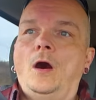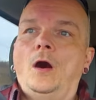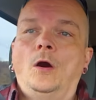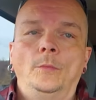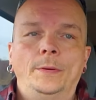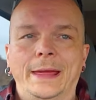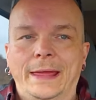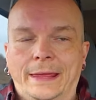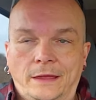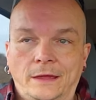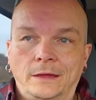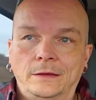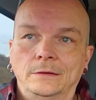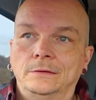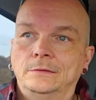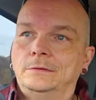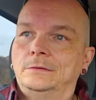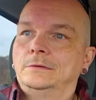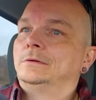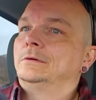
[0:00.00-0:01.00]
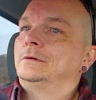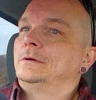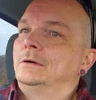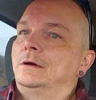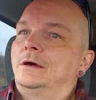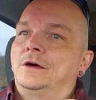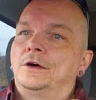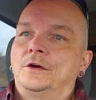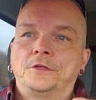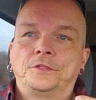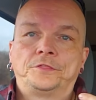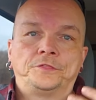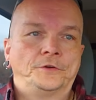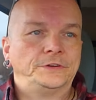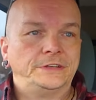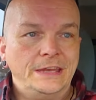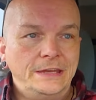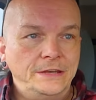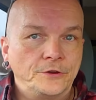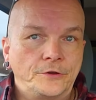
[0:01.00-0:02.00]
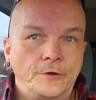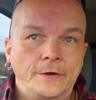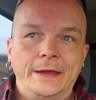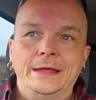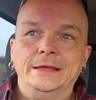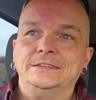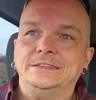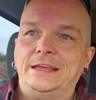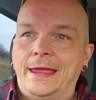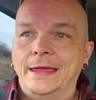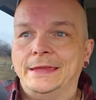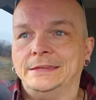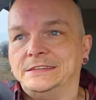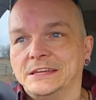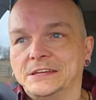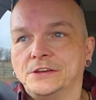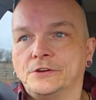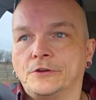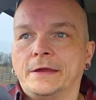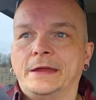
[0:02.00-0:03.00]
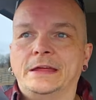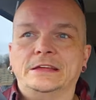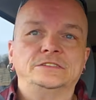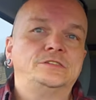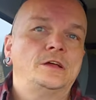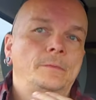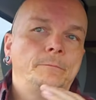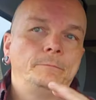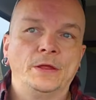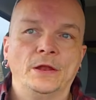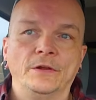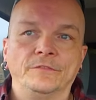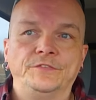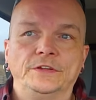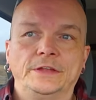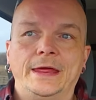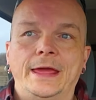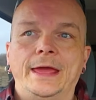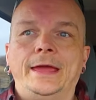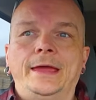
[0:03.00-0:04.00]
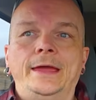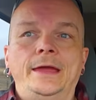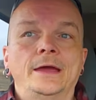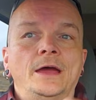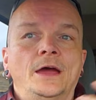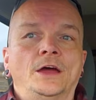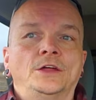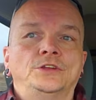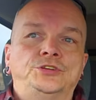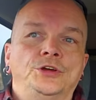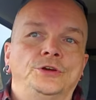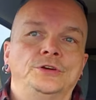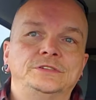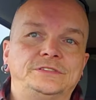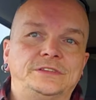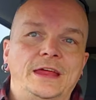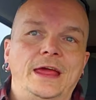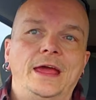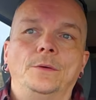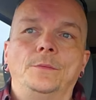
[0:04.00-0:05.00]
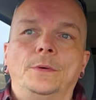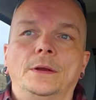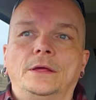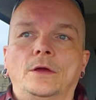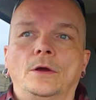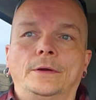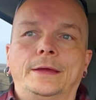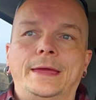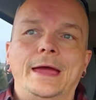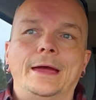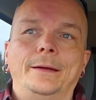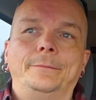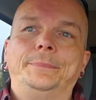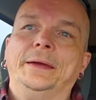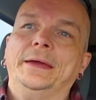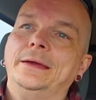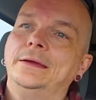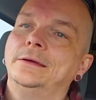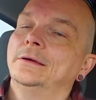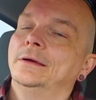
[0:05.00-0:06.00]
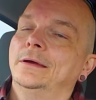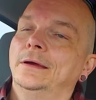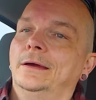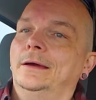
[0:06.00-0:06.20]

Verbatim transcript: All week, 13 degrees, 18 degrees, beautiful day. Tuesday, I want to go camping.